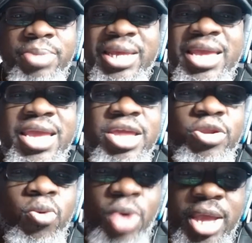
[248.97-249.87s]
But
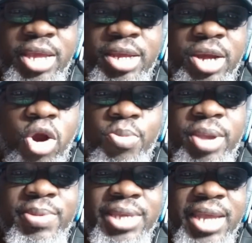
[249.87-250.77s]
either way, Armour
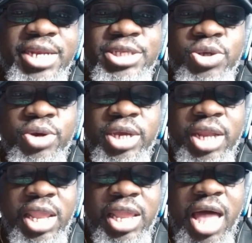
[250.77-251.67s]
Ebukadi is going to
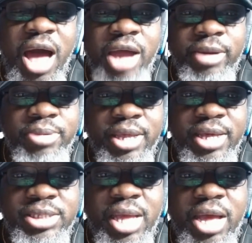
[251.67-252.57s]
get a lot of
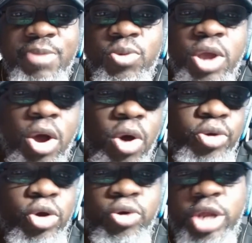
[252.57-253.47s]
playing time. We all
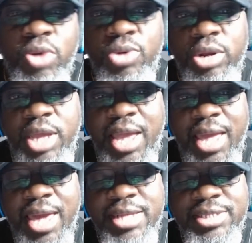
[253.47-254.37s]
know that we only had
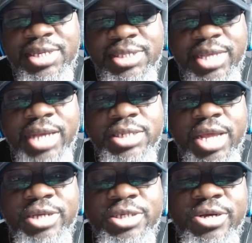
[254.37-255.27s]
18 sacks
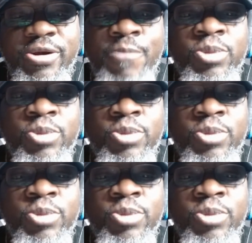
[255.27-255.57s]
last year.